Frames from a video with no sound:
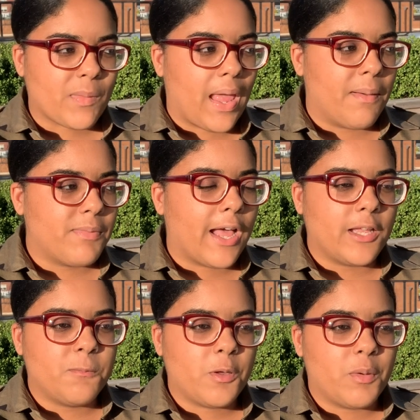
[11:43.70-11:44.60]
I'm not
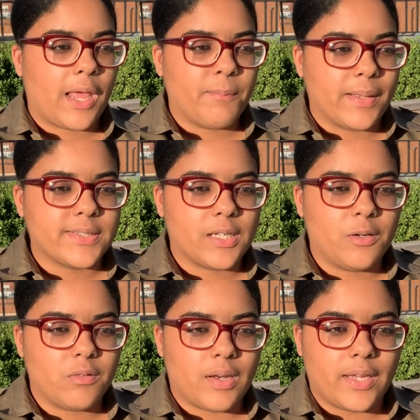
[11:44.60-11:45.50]
gonna feel like
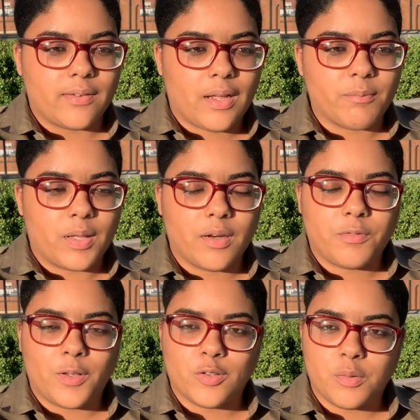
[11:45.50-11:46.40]
myself. Like, I'm gonna
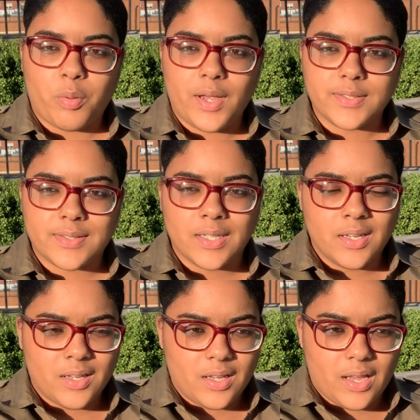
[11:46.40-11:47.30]
feel depressed,
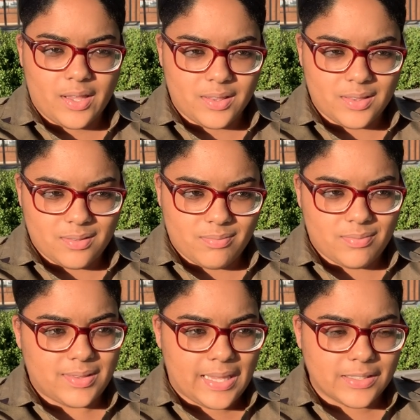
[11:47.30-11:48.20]
and
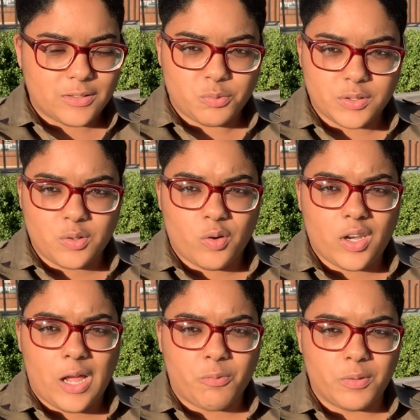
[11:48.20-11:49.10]
that's what's
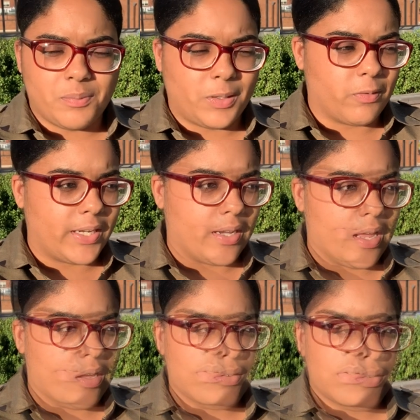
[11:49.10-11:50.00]
going on with me right
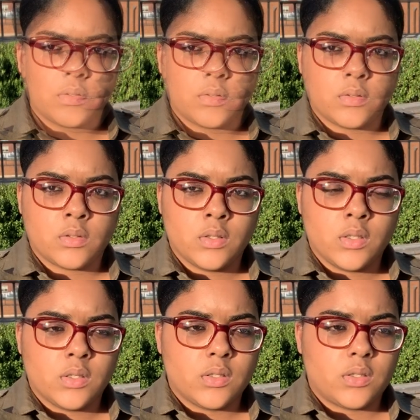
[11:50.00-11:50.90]
now.
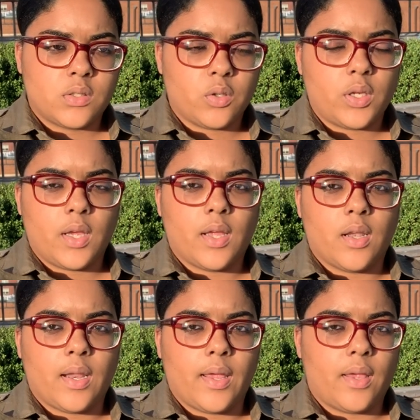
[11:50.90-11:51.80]
So yeah,
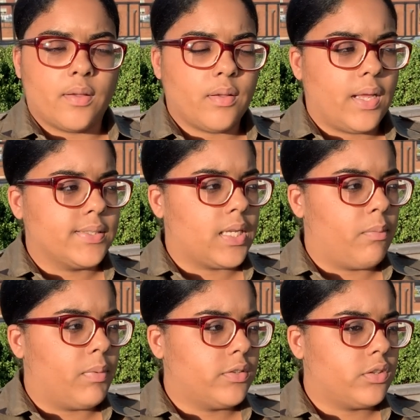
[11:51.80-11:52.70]
like as I
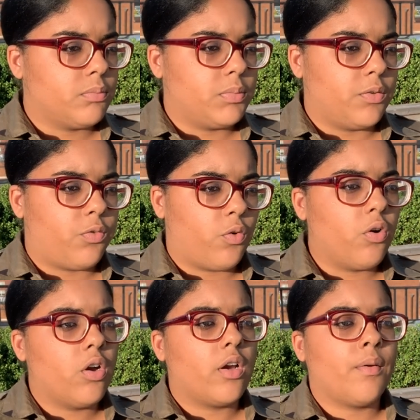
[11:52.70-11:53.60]
mentioned
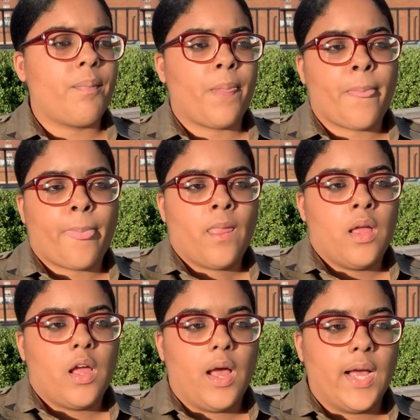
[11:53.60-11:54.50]
before,
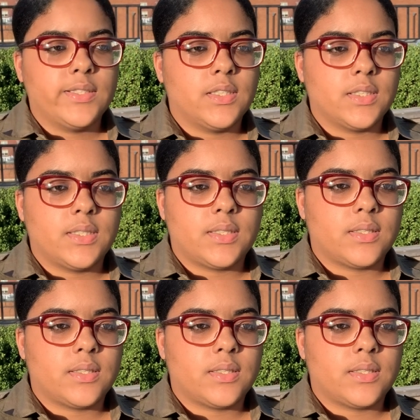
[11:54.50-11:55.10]
I just